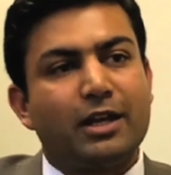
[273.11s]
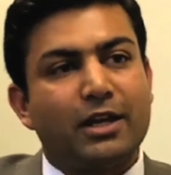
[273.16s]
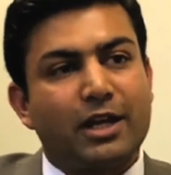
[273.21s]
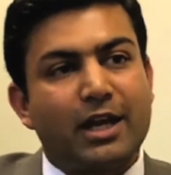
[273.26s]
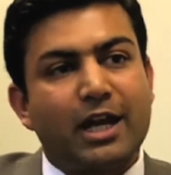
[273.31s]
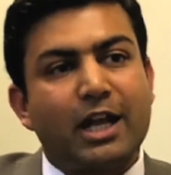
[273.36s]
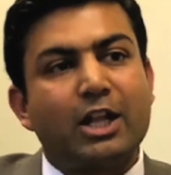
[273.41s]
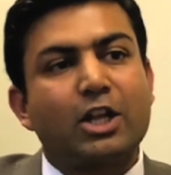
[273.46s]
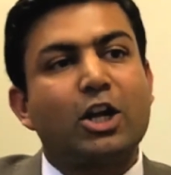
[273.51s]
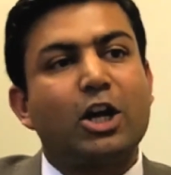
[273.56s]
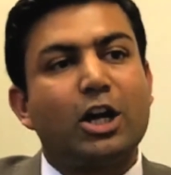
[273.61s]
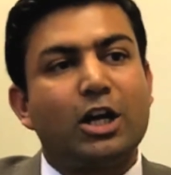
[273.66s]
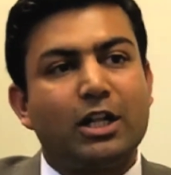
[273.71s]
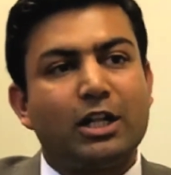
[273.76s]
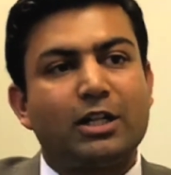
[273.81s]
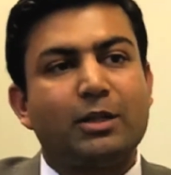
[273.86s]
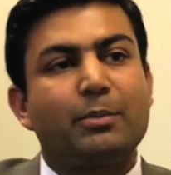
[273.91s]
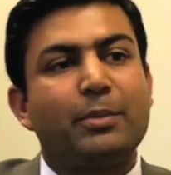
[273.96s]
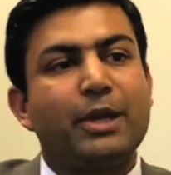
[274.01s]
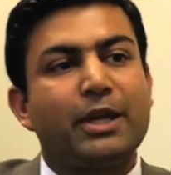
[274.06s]

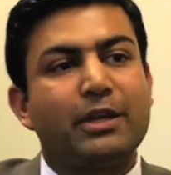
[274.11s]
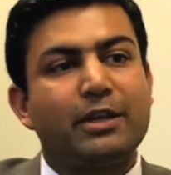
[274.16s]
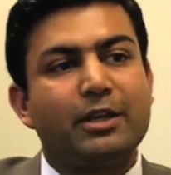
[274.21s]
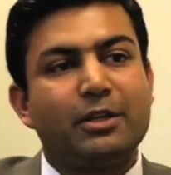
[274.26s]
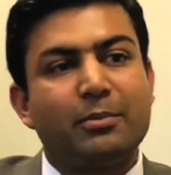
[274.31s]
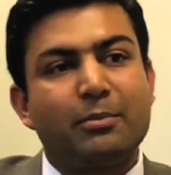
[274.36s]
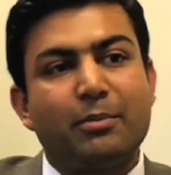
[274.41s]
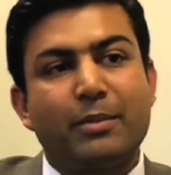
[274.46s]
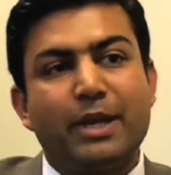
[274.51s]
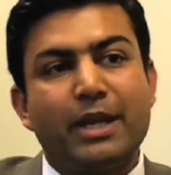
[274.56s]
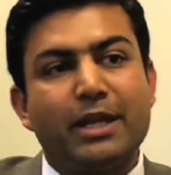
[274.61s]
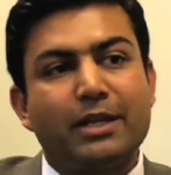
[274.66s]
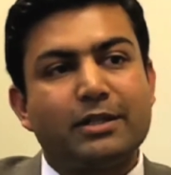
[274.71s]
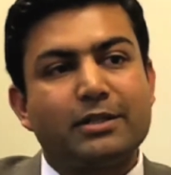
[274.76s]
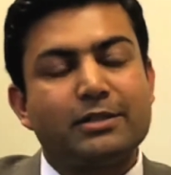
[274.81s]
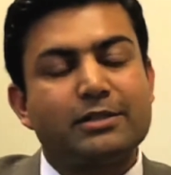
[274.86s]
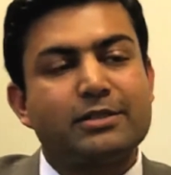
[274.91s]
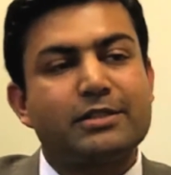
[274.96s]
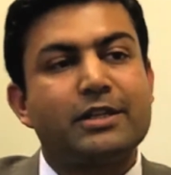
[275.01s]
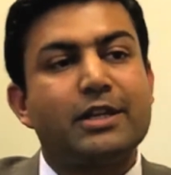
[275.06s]
alcohol-dependent
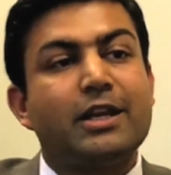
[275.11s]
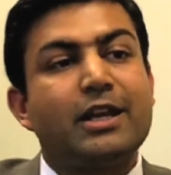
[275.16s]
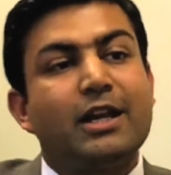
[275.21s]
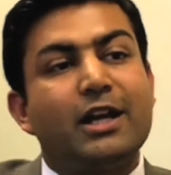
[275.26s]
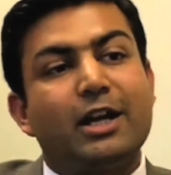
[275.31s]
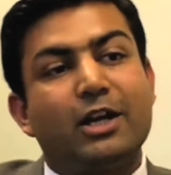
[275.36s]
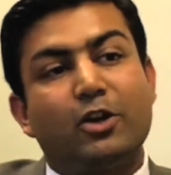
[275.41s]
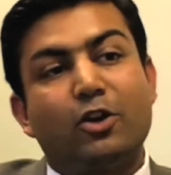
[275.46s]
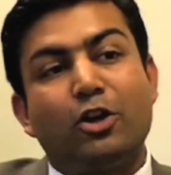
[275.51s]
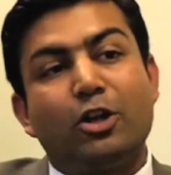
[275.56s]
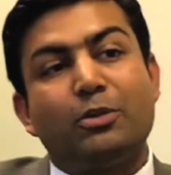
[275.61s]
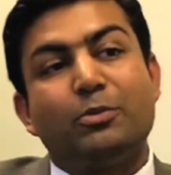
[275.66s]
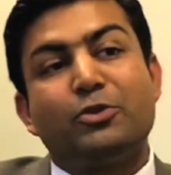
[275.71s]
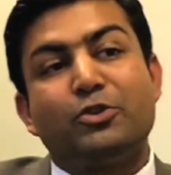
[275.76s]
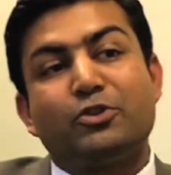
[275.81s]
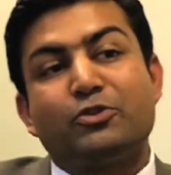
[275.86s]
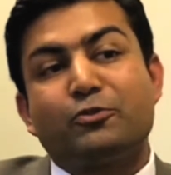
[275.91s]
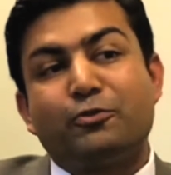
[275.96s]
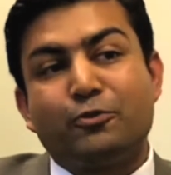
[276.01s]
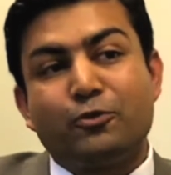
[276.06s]
males are
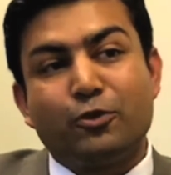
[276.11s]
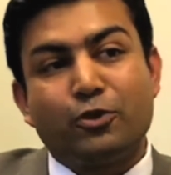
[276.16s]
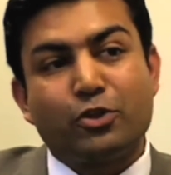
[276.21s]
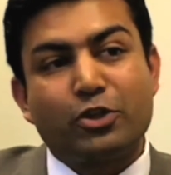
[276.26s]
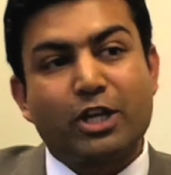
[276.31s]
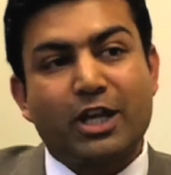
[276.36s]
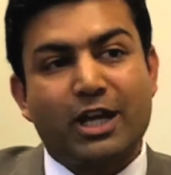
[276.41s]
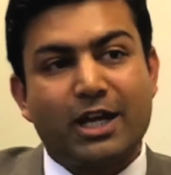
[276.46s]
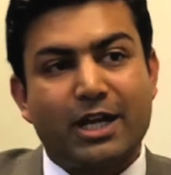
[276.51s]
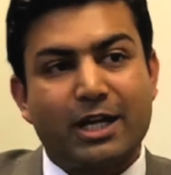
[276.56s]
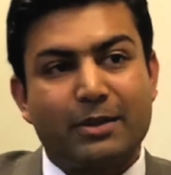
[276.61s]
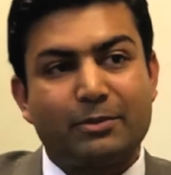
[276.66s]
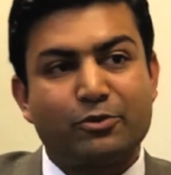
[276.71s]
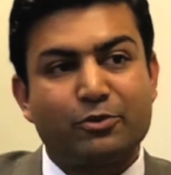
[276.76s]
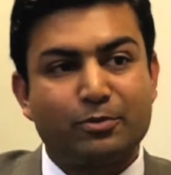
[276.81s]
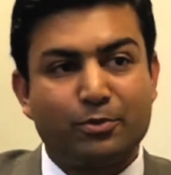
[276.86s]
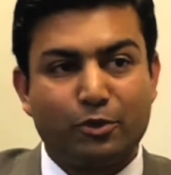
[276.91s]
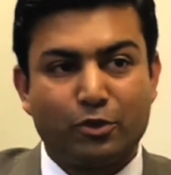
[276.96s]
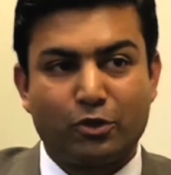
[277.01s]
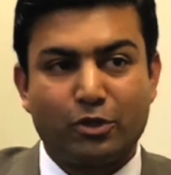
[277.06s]
almost 4
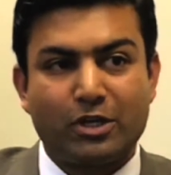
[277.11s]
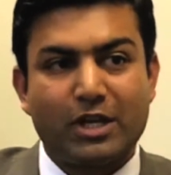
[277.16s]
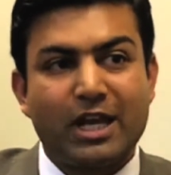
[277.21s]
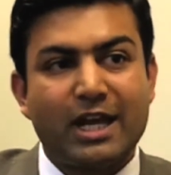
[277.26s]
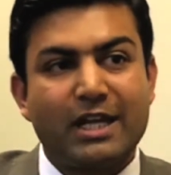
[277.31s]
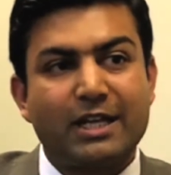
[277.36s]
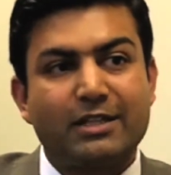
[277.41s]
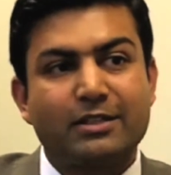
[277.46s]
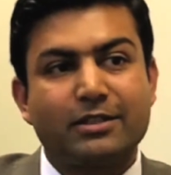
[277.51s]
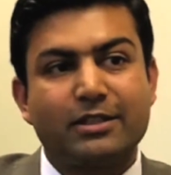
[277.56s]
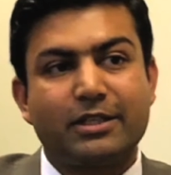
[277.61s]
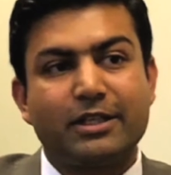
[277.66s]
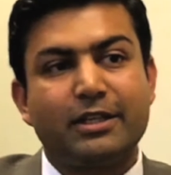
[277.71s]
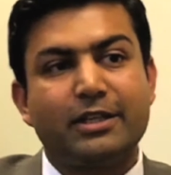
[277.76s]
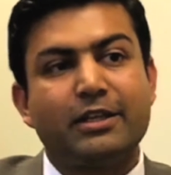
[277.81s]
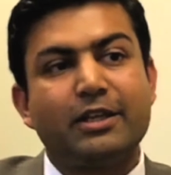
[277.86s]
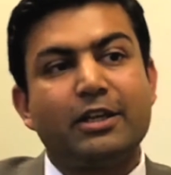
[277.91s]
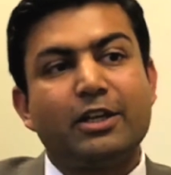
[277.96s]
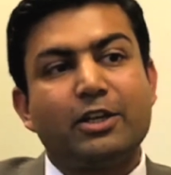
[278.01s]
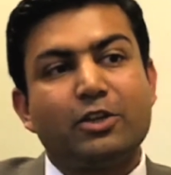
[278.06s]
times more likely
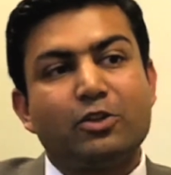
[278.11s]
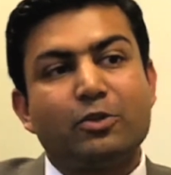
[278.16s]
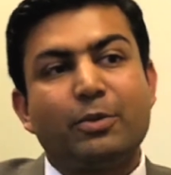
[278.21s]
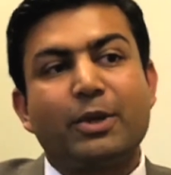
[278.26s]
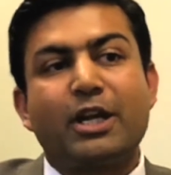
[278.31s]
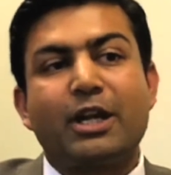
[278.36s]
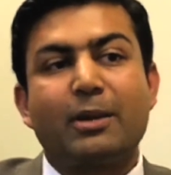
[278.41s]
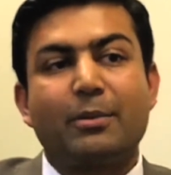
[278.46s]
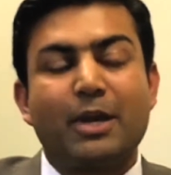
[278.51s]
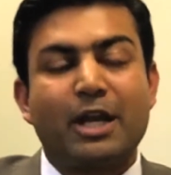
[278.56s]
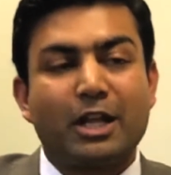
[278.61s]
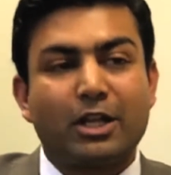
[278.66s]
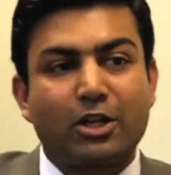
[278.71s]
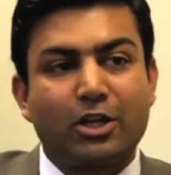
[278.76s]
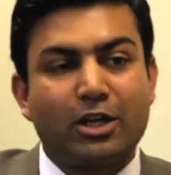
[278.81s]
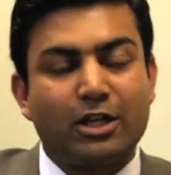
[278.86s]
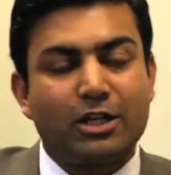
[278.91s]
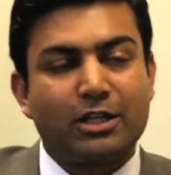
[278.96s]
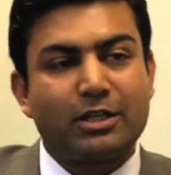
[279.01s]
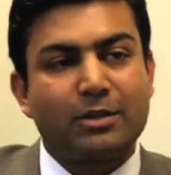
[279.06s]
to become
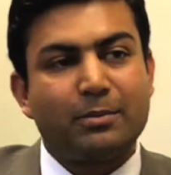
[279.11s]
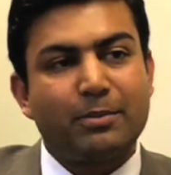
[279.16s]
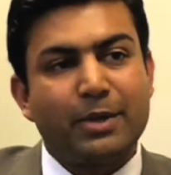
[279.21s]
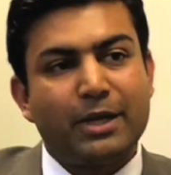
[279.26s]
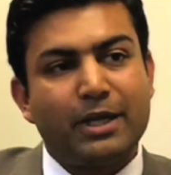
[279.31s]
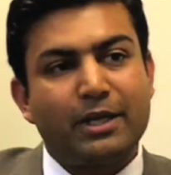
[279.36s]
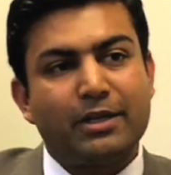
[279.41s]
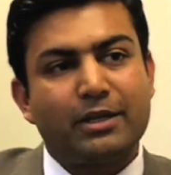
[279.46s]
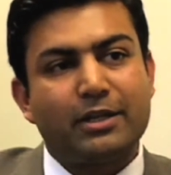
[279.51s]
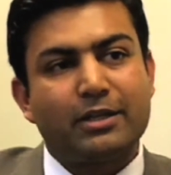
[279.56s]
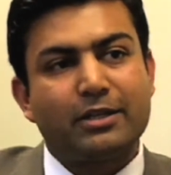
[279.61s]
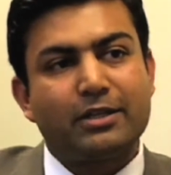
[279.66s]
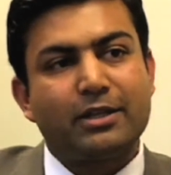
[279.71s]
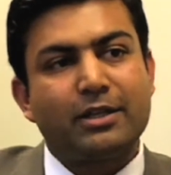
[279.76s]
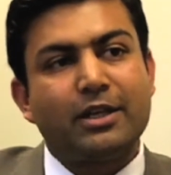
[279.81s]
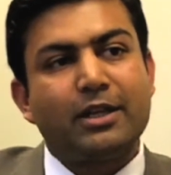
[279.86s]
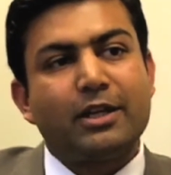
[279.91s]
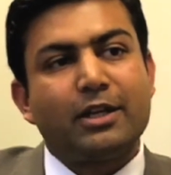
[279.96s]
alcohol dependent.